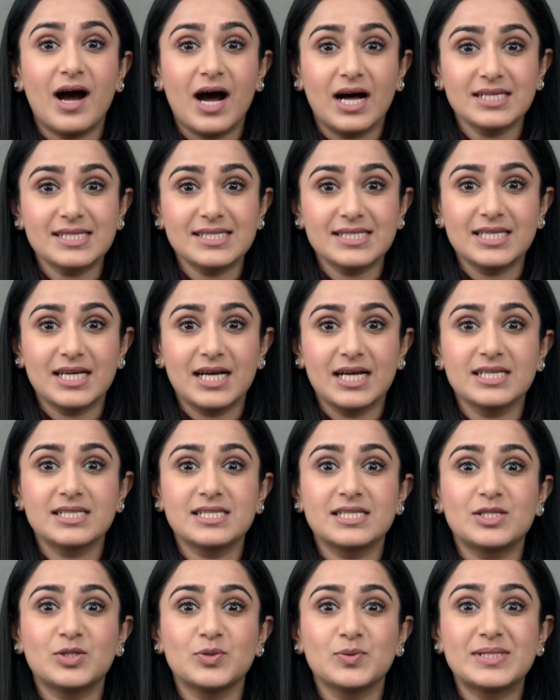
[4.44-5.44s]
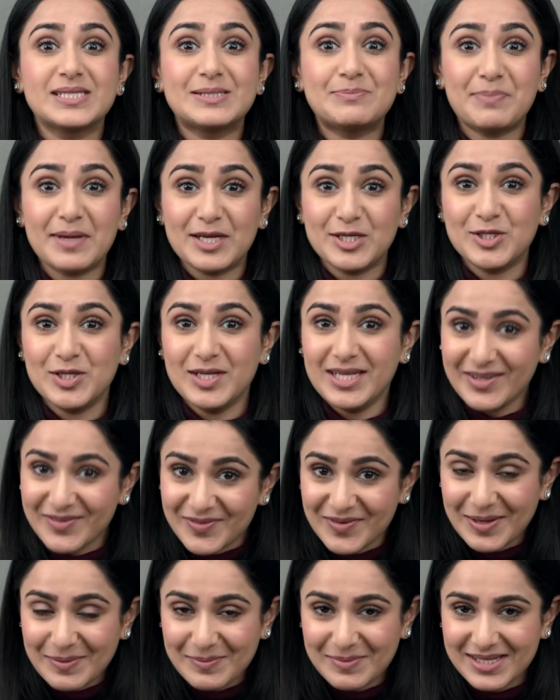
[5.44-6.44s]
asked us to specially
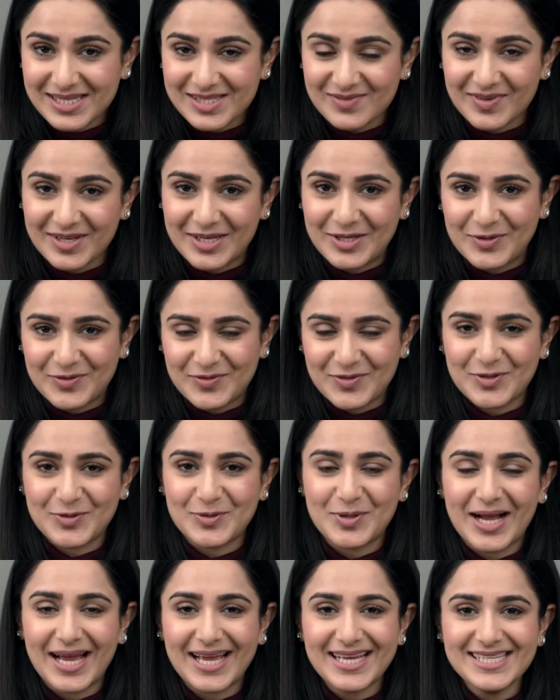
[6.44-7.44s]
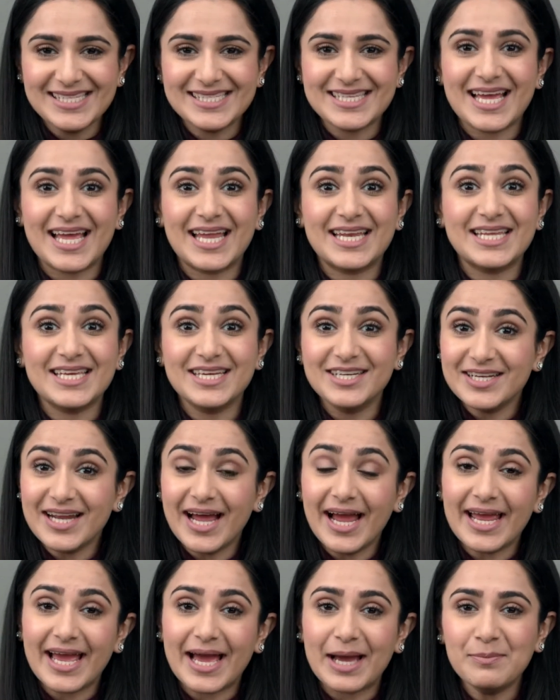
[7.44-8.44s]
film this video for you guys, and here
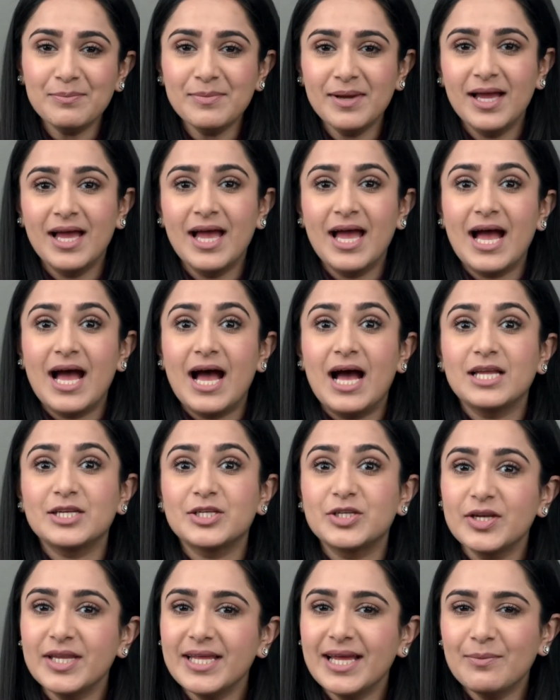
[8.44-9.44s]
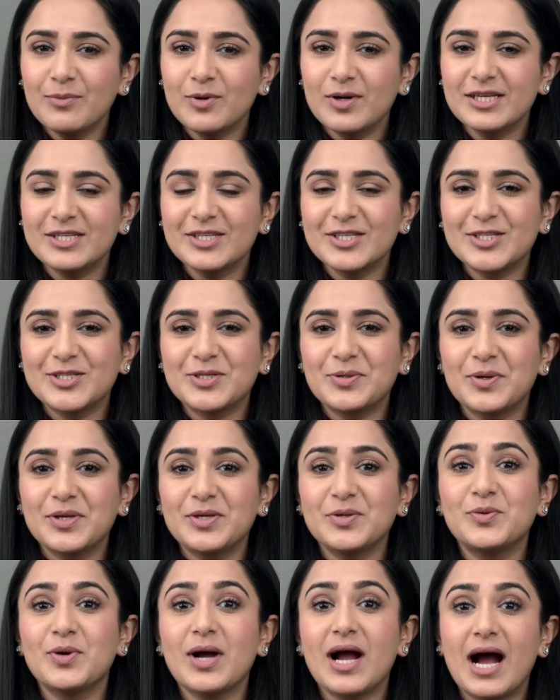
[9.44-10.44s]
I am. Today I'm going to show
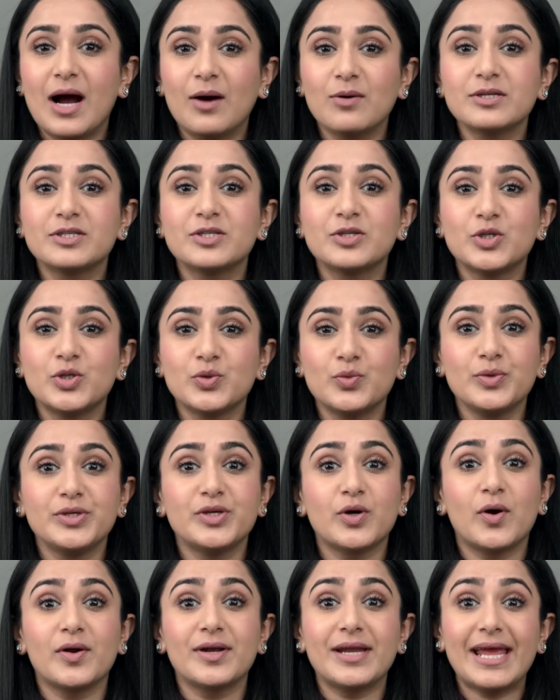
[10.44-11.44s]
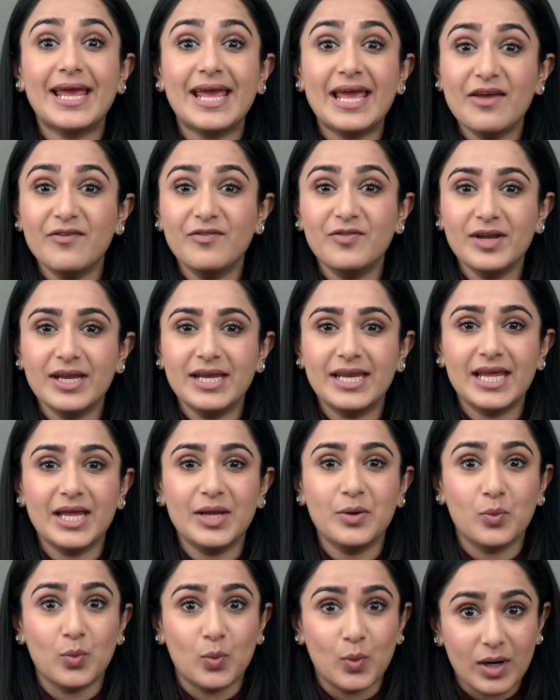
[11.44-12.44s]
you how to do your everyday
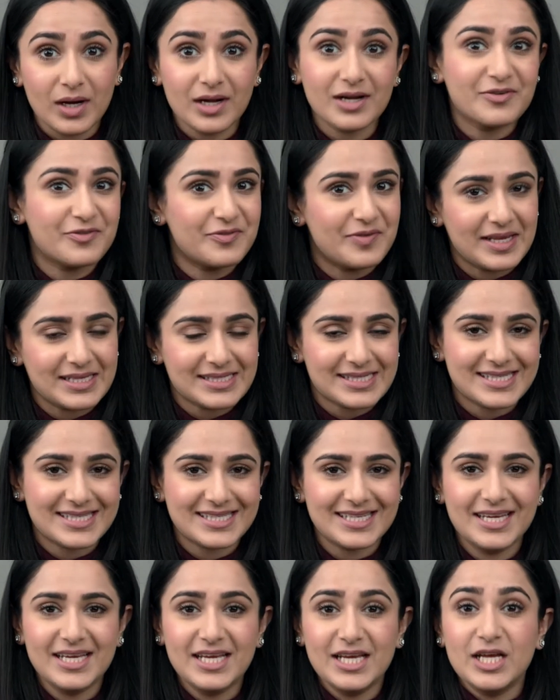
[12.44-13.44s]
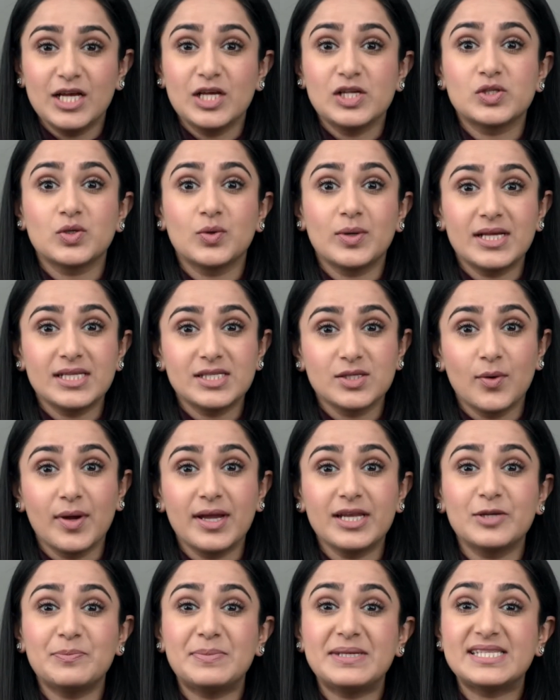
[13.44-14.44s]
work face. So it's
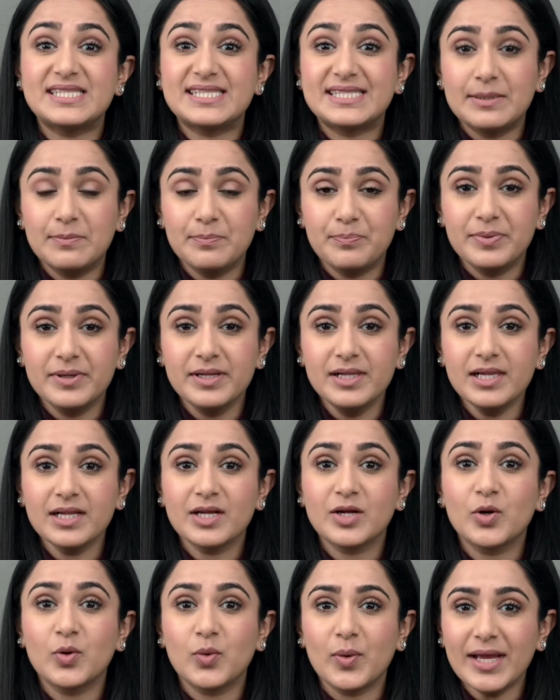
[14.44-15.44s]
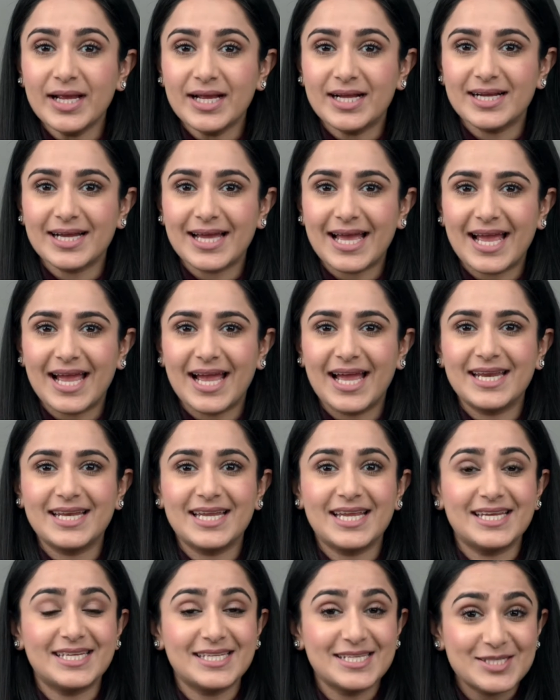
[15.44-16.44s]
going to be simple, quick,
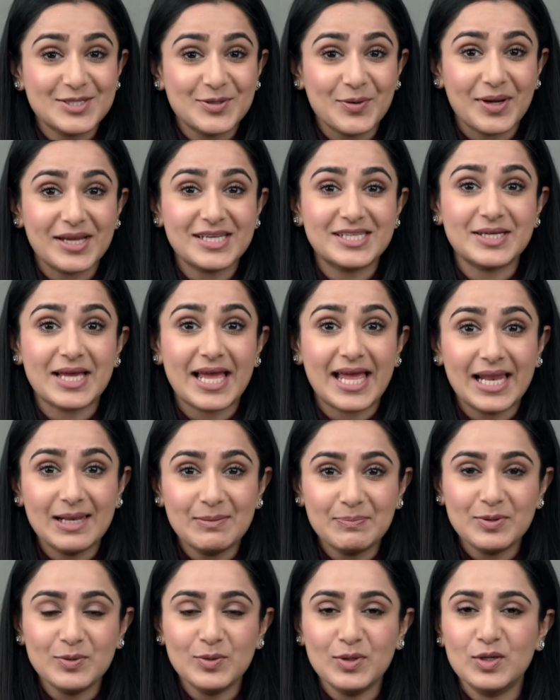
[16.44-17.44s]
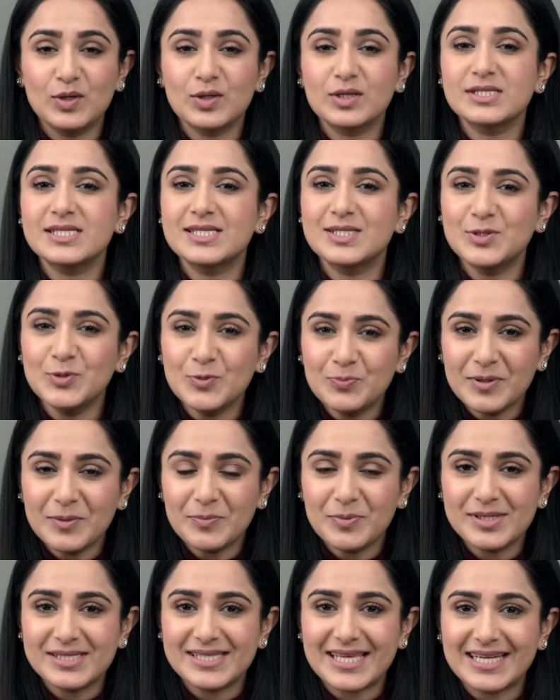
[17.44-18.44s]
and it is going to help you look super
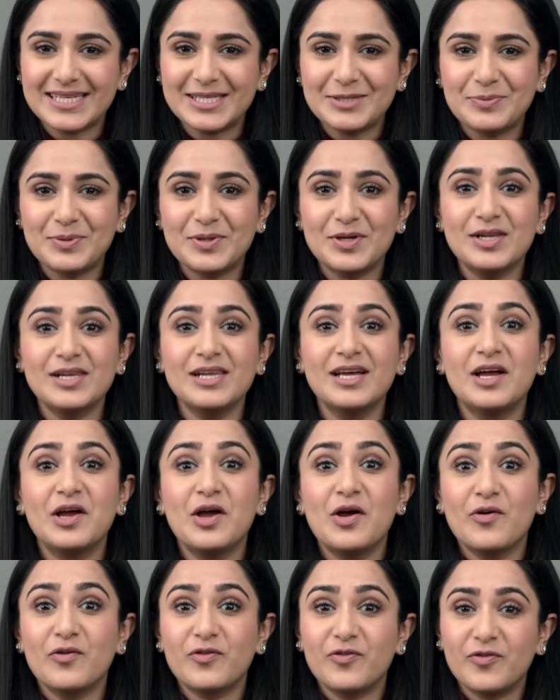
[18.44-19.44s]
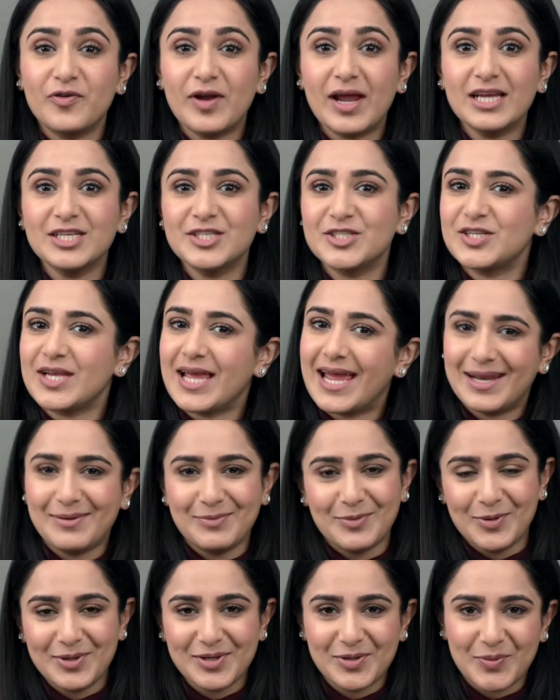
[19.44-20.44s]
presentable, fresh and
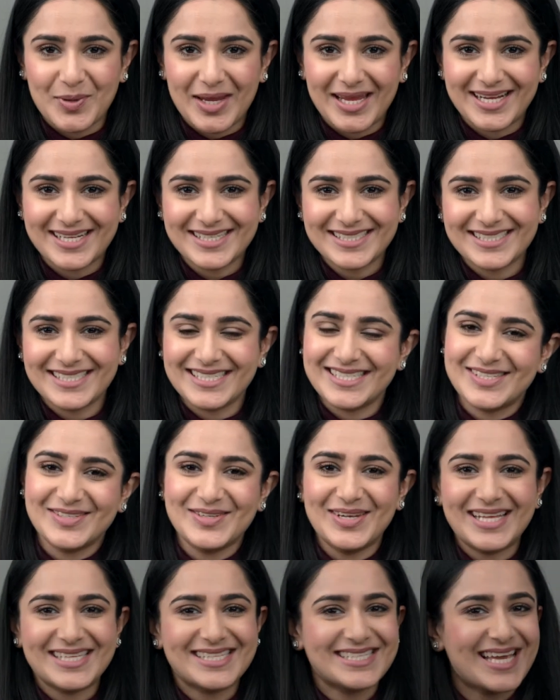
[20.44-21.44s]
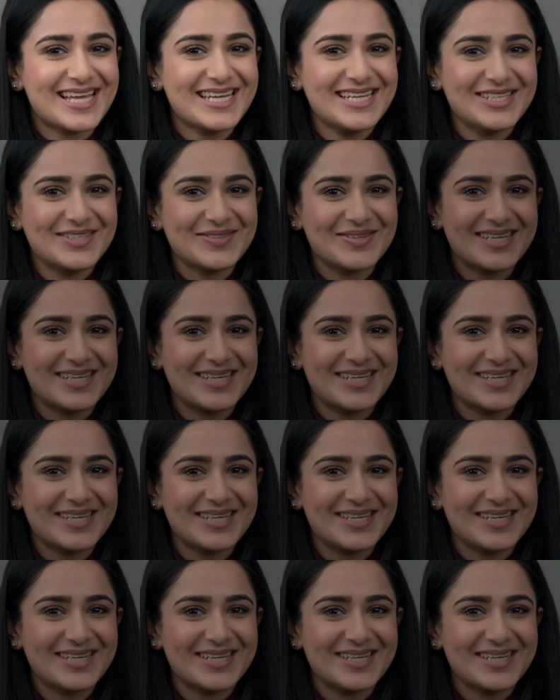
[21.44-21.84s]
more awake. So let's get into